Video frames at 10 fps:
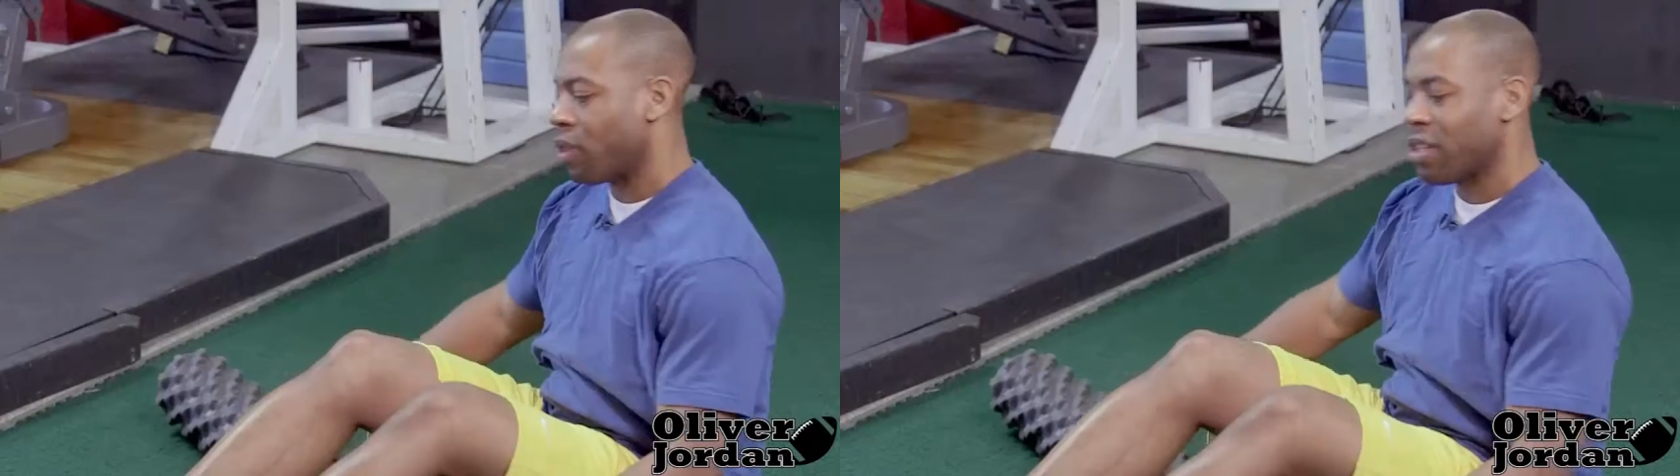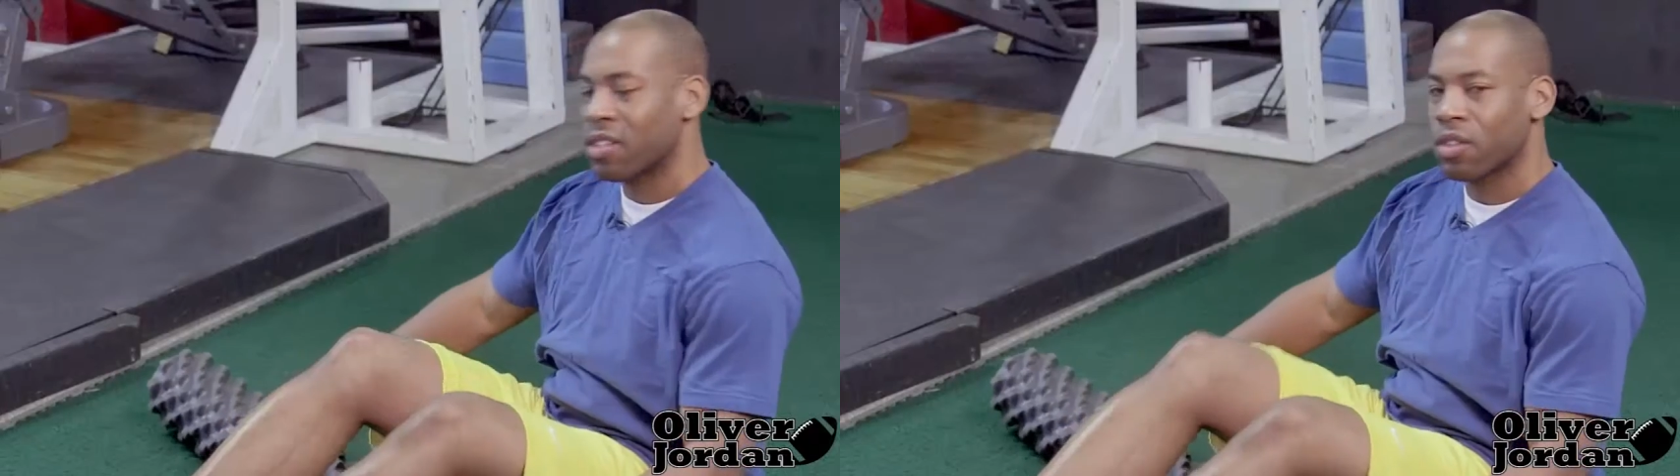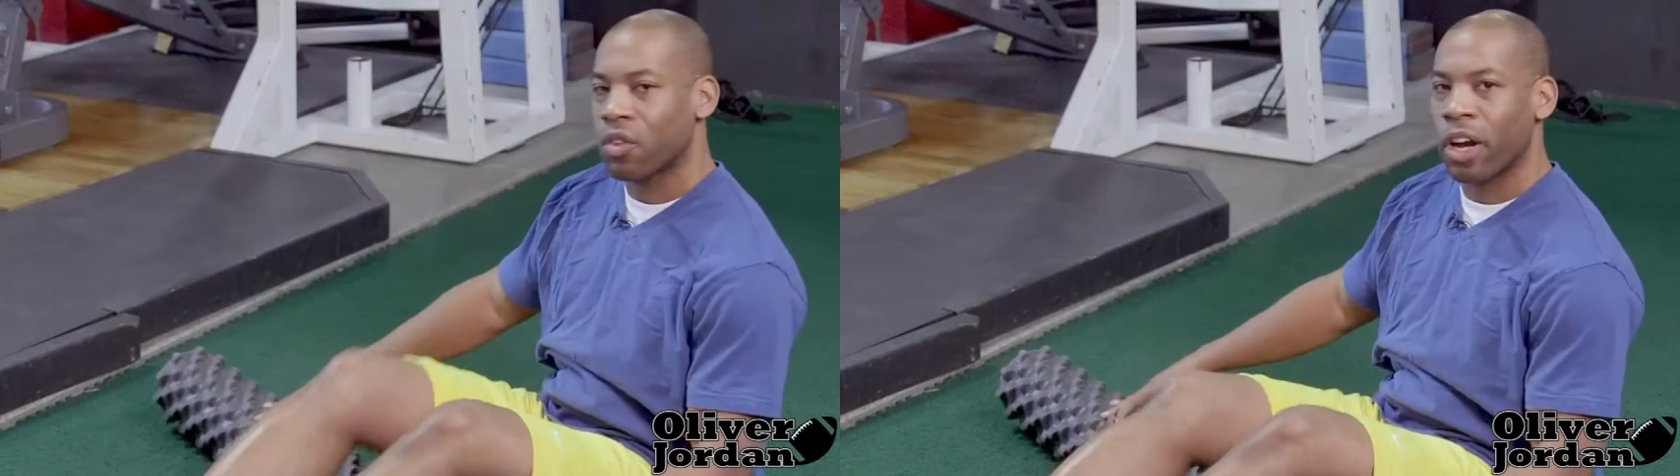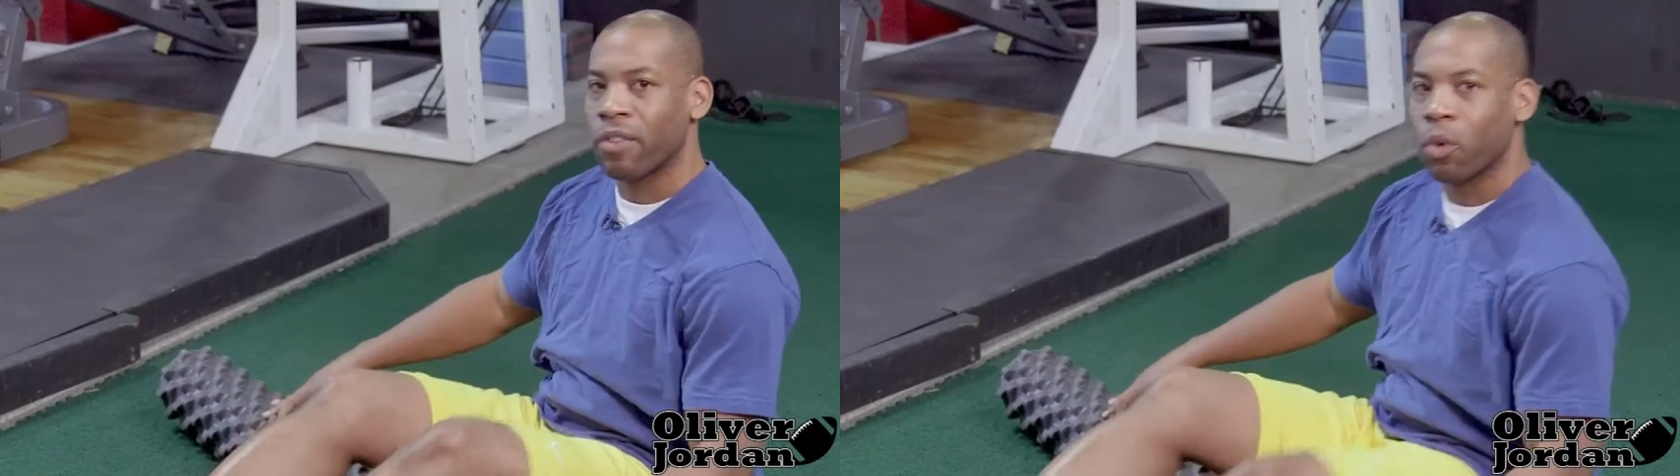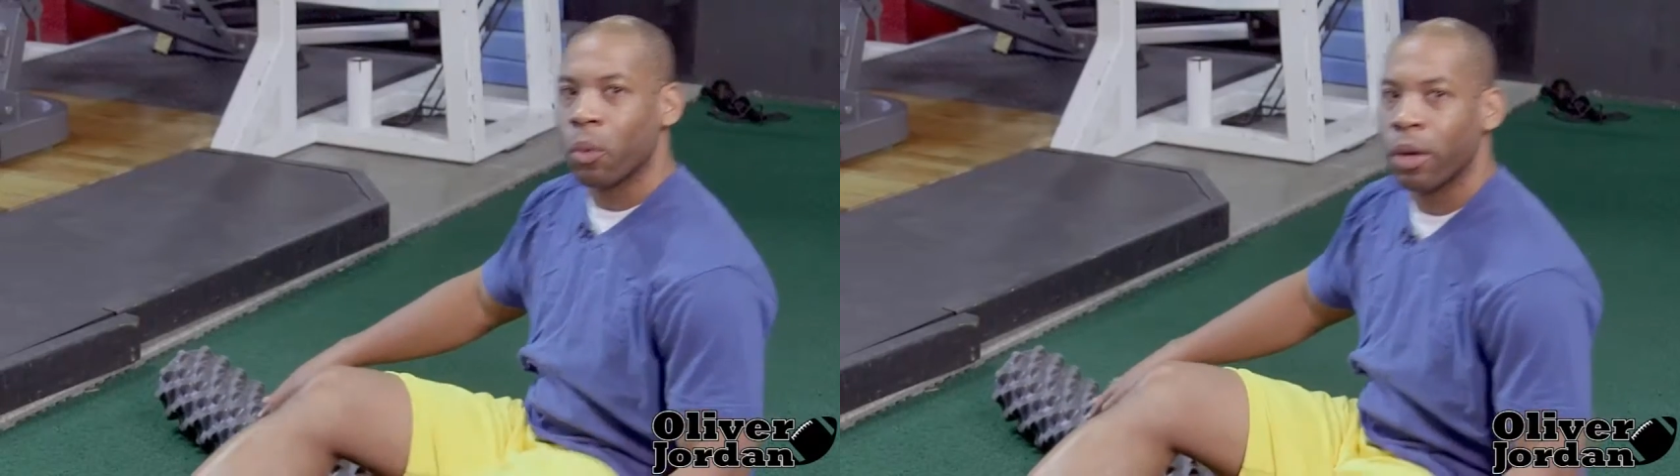This is
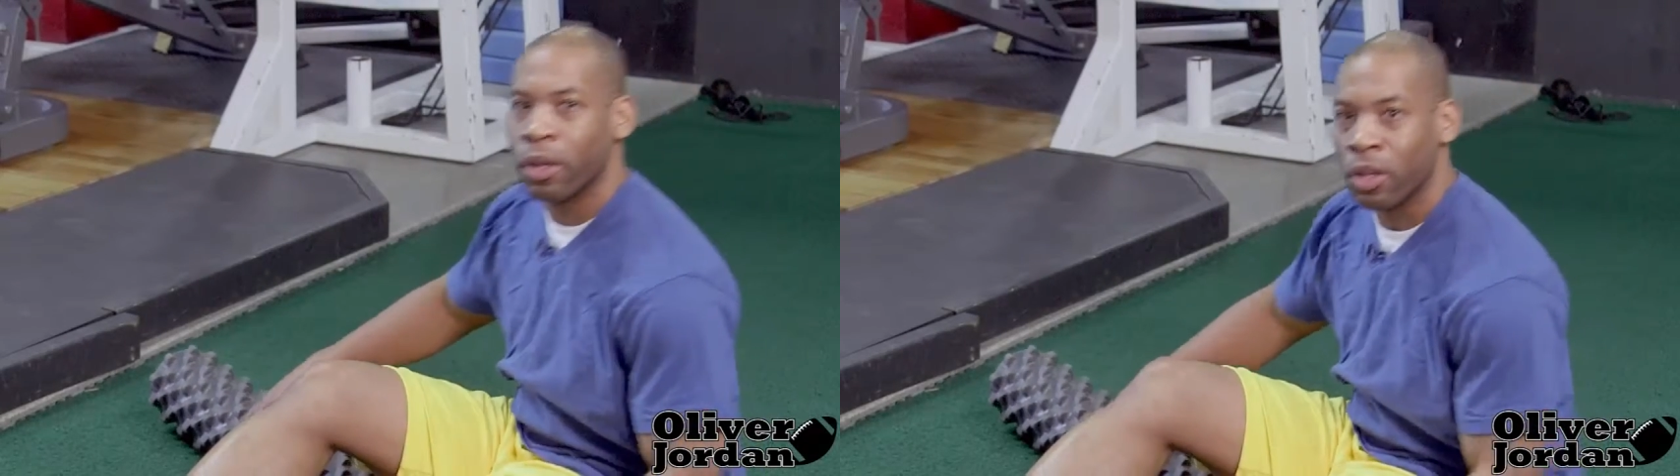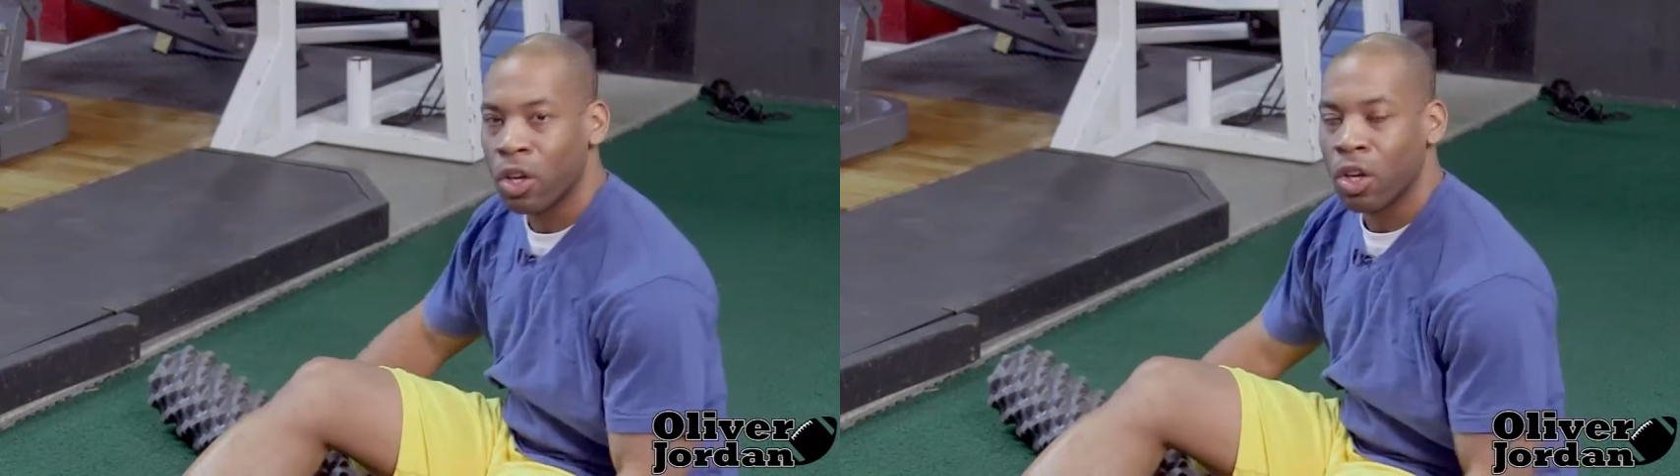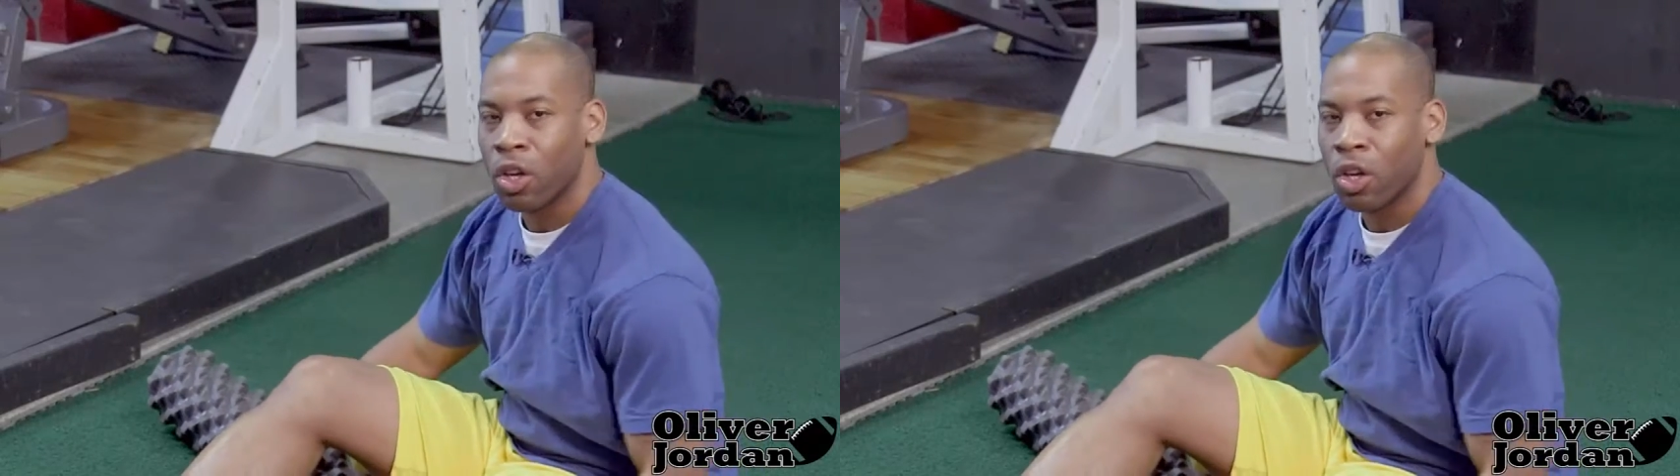great for when,